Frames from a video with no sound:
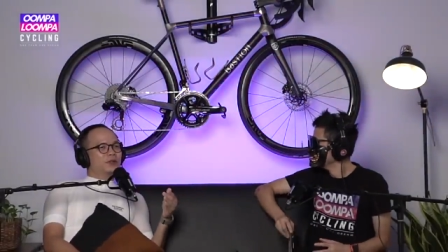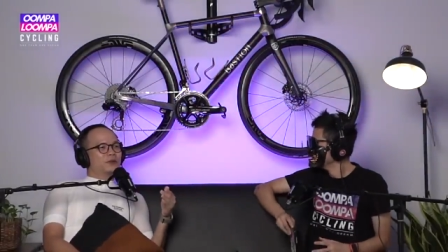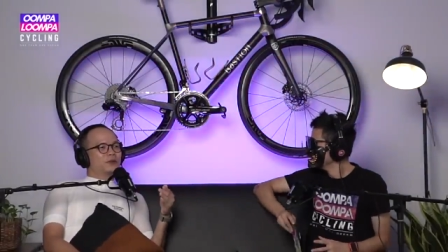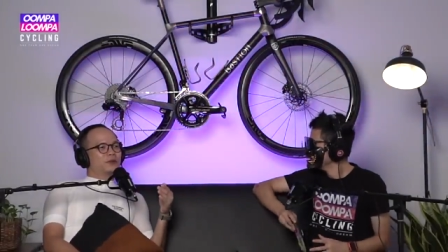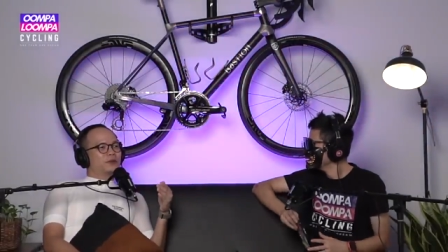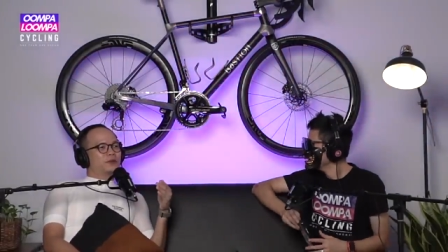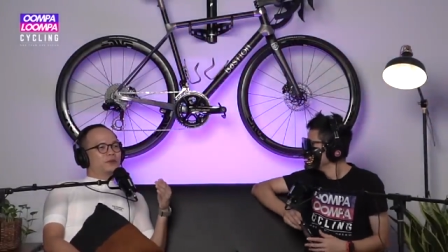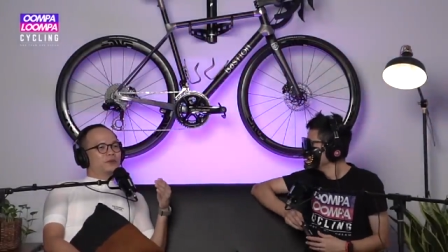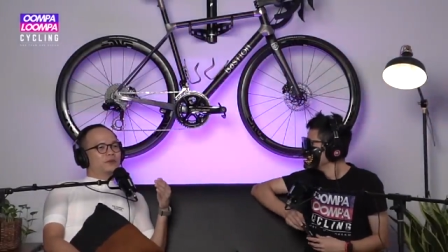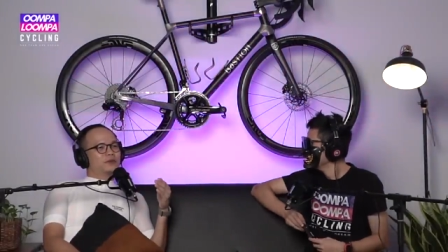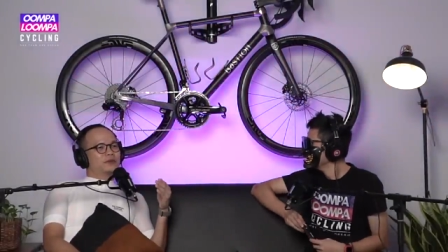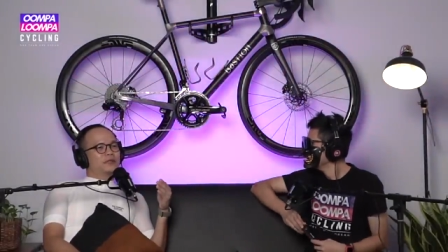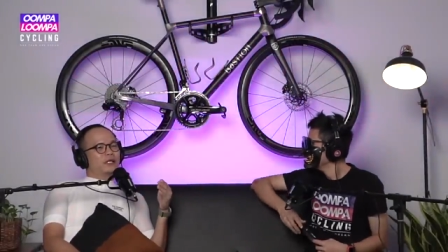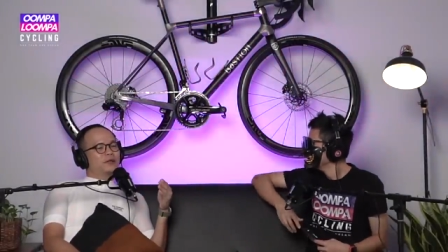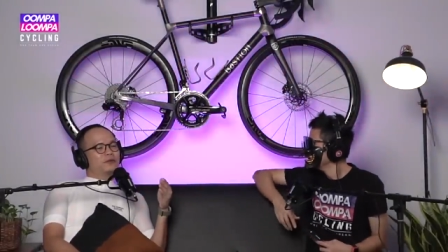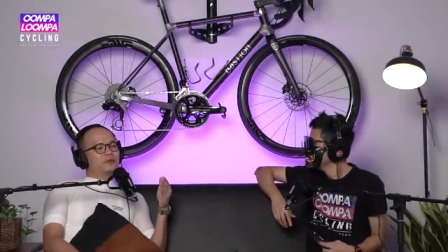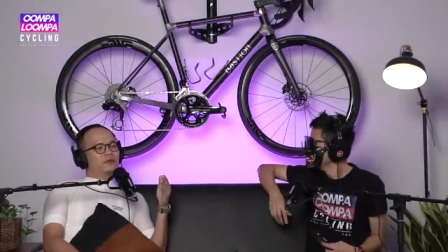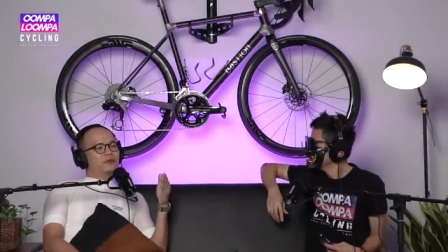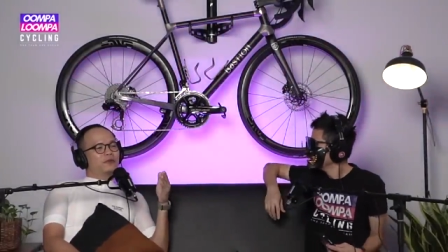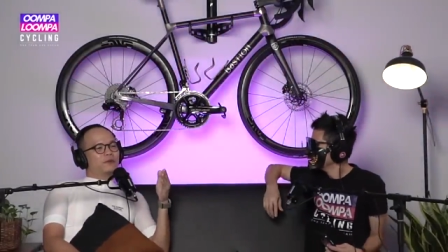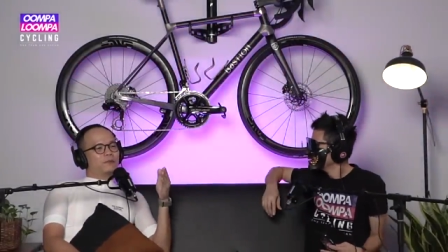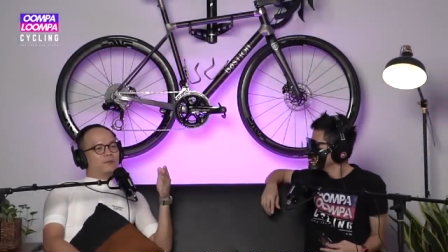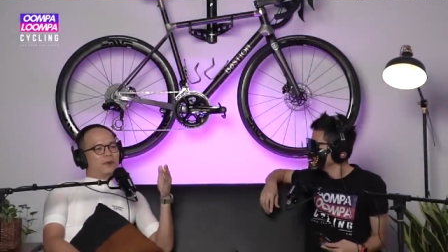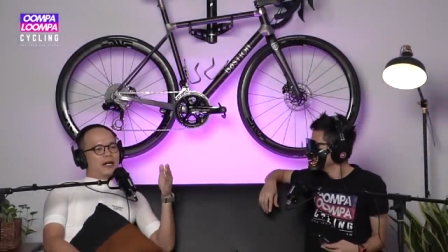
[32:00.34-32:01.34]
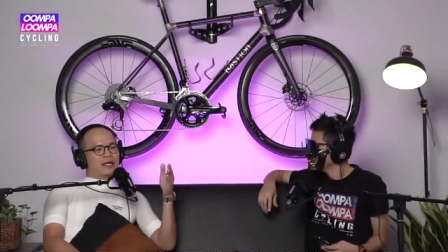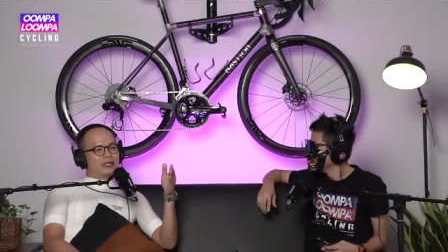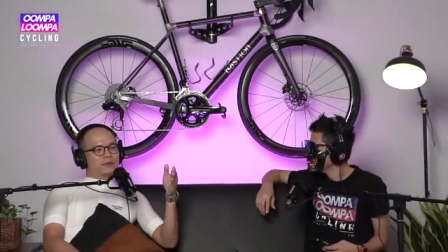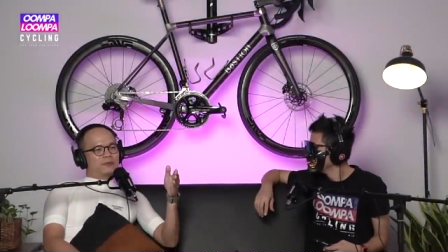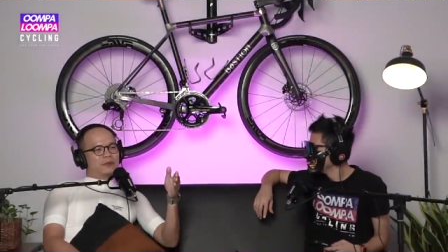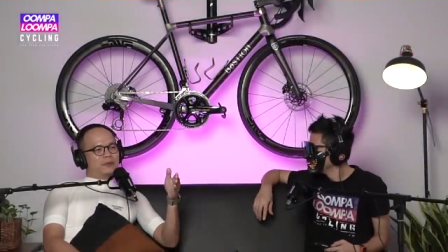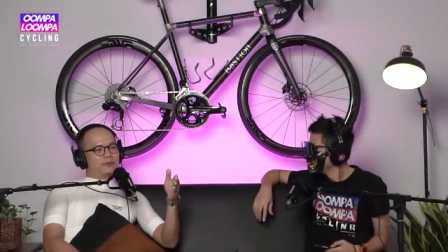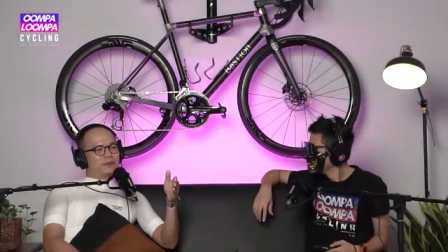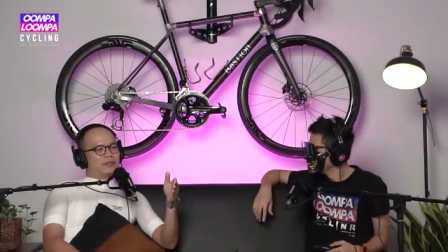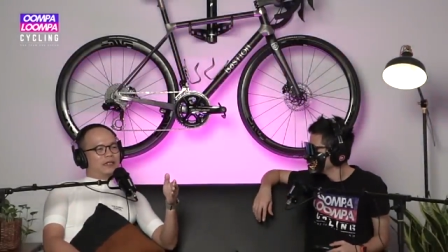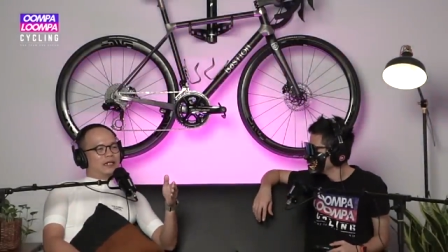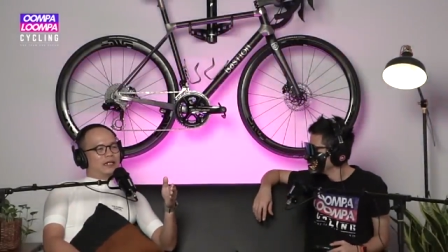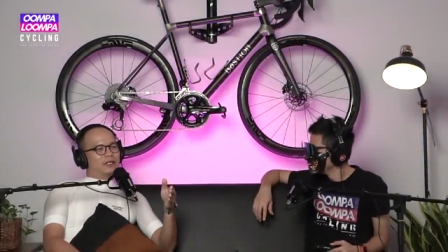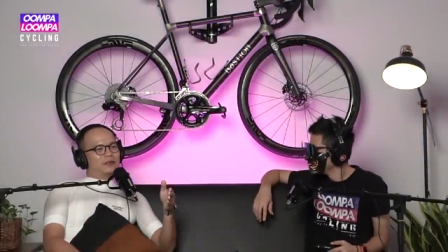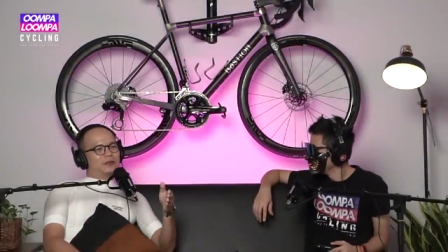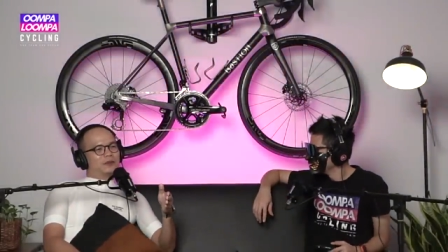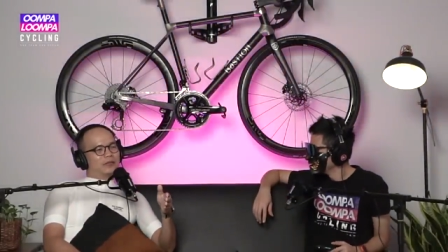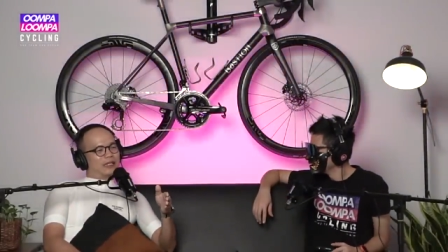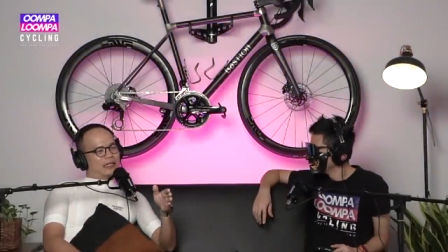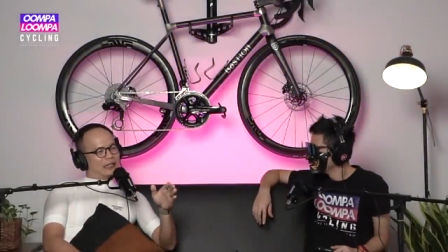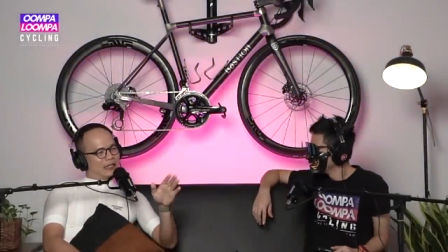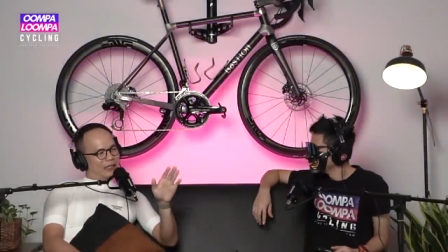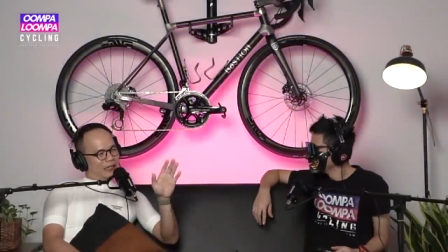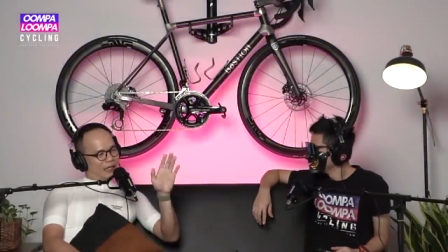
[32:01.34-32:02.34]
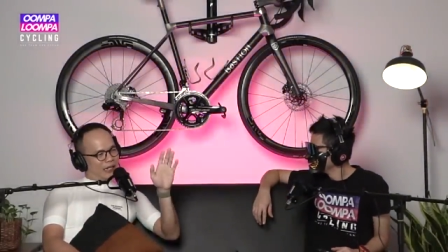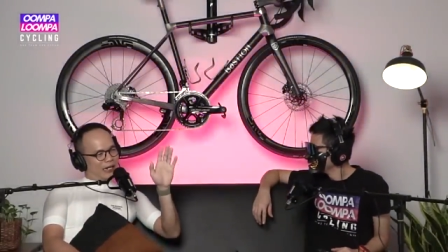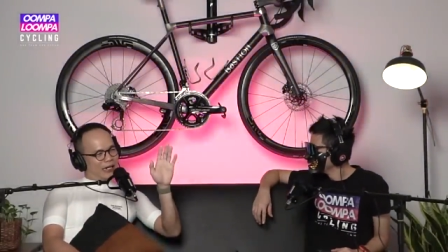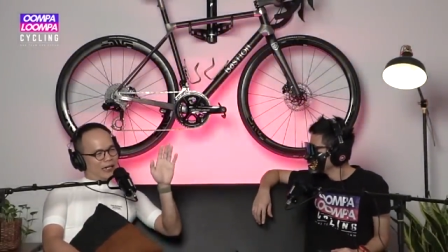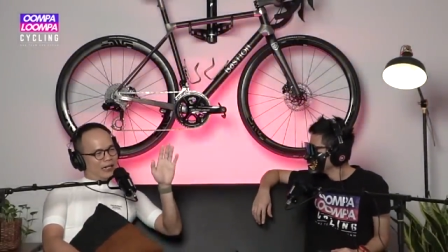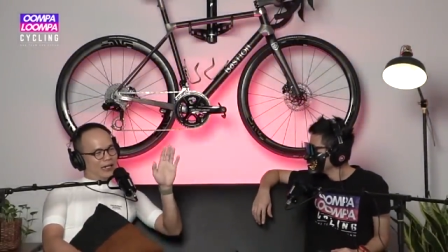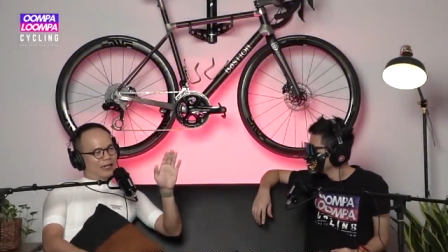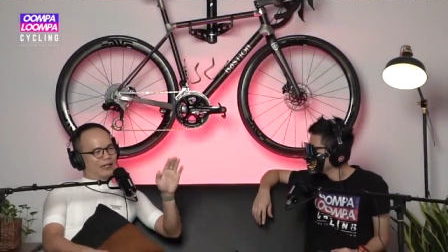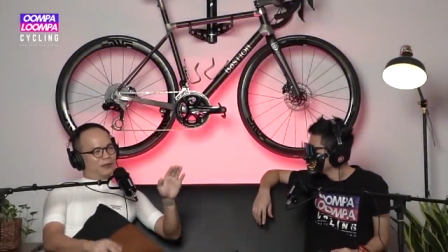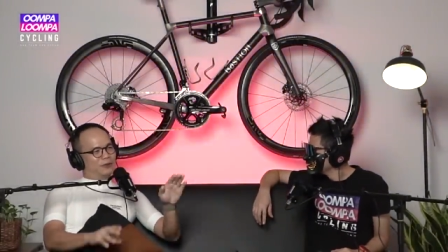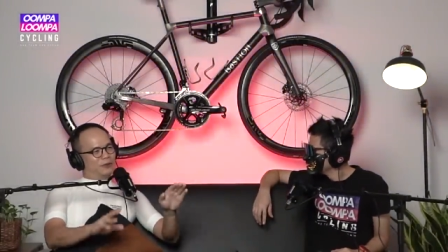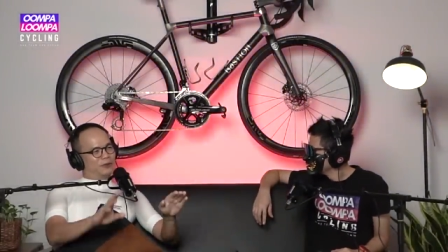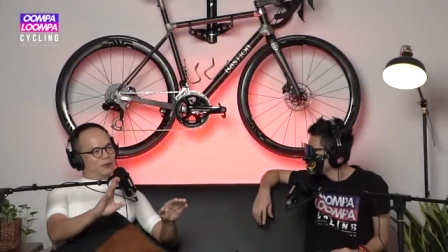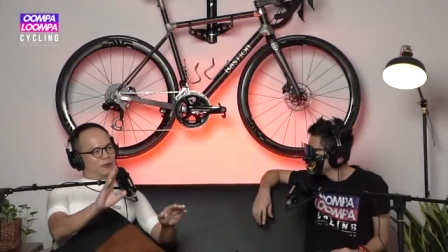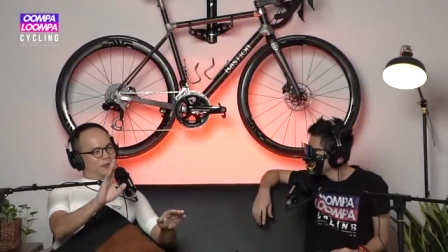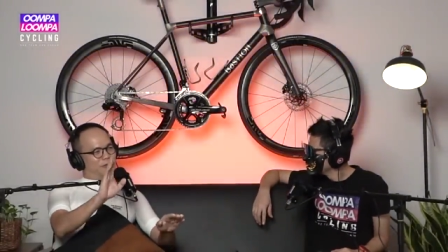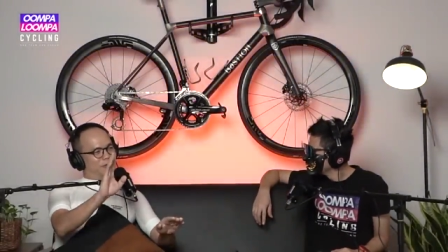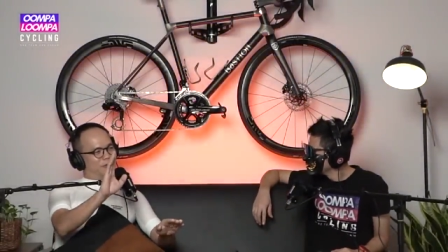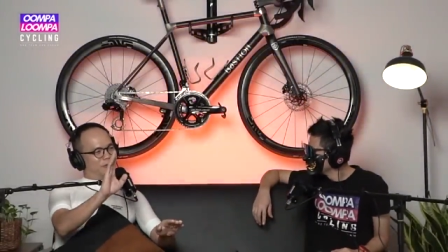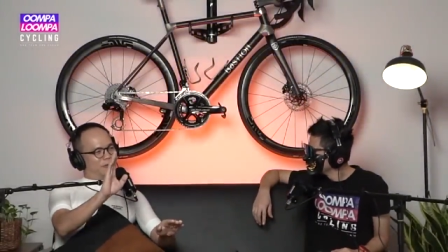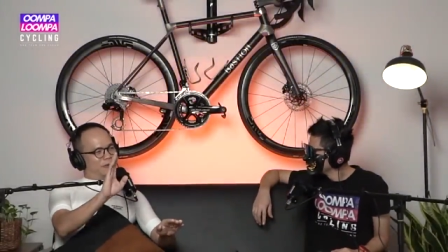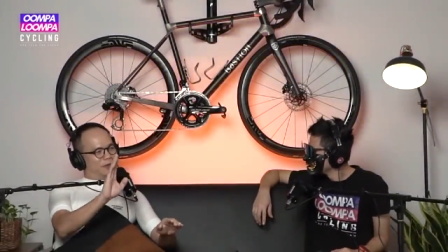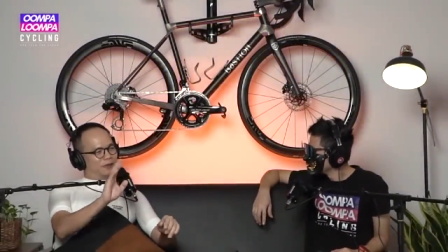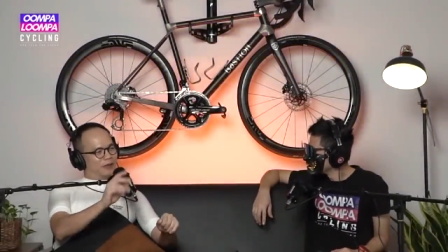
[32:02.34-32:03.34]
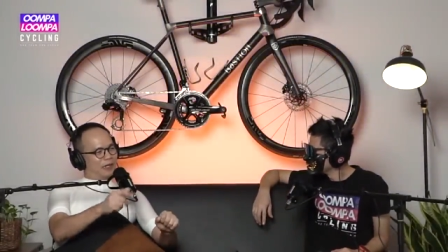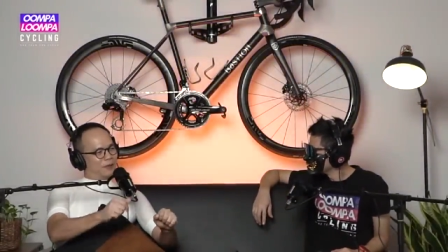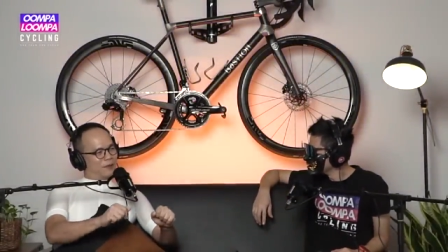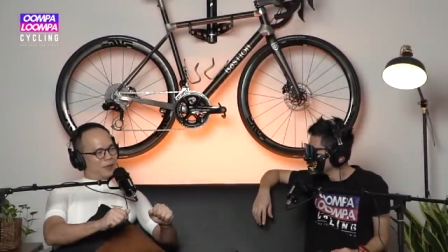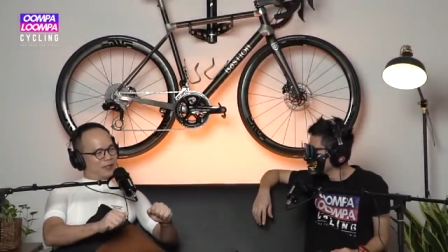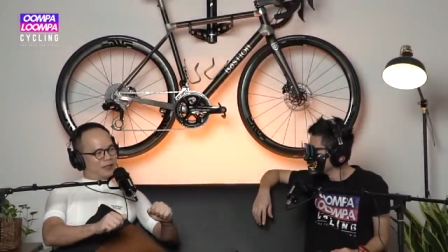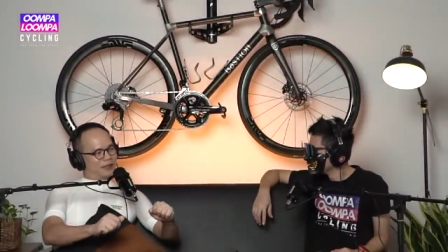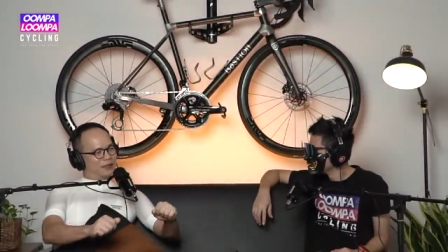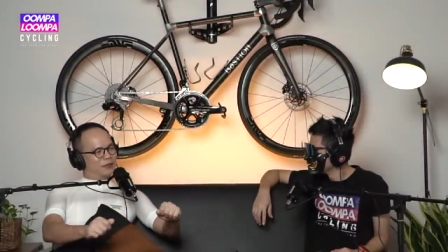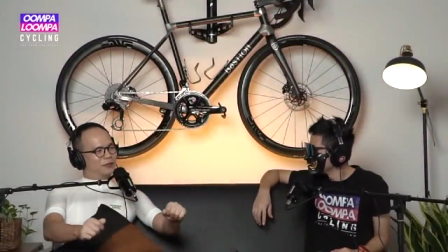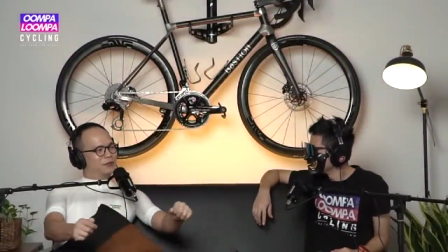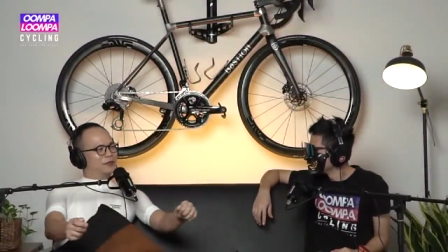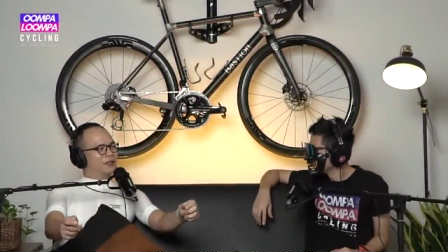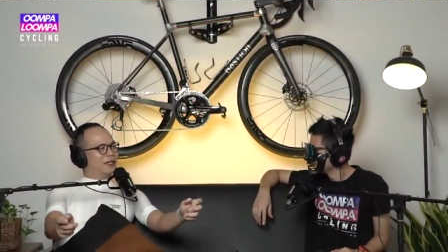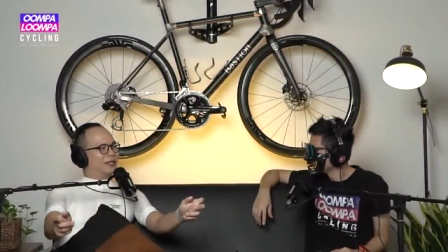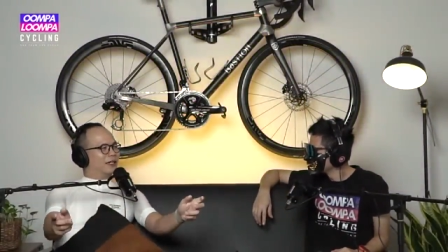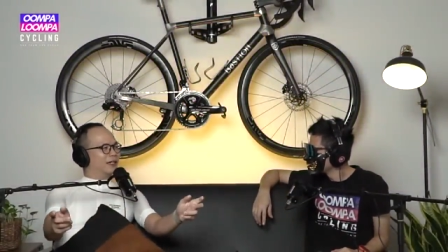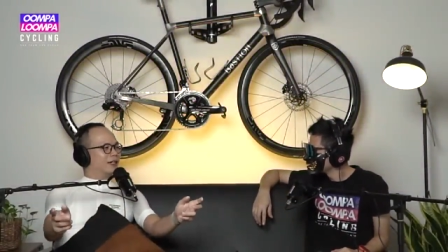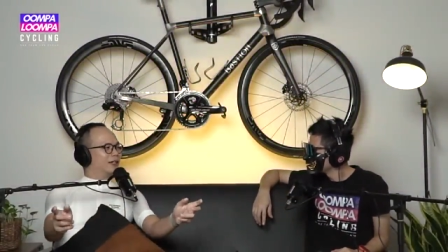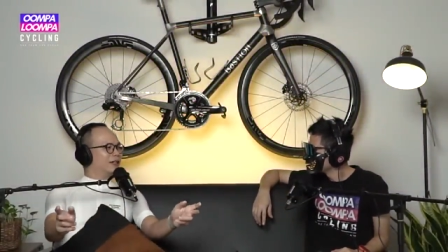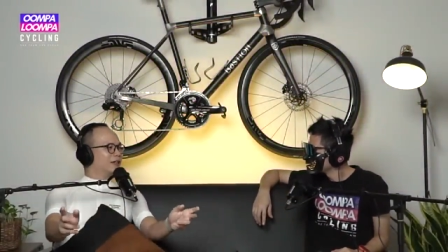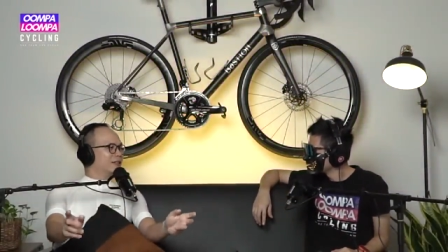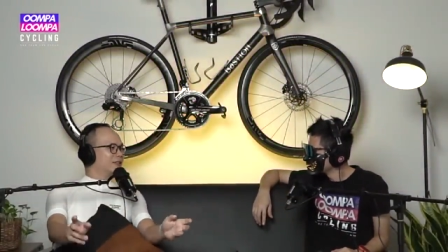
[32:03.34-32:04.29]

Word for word: to now you want to pass people, uh, ah, you're like, hey, hi, hello, mm. I'm passing you, uh,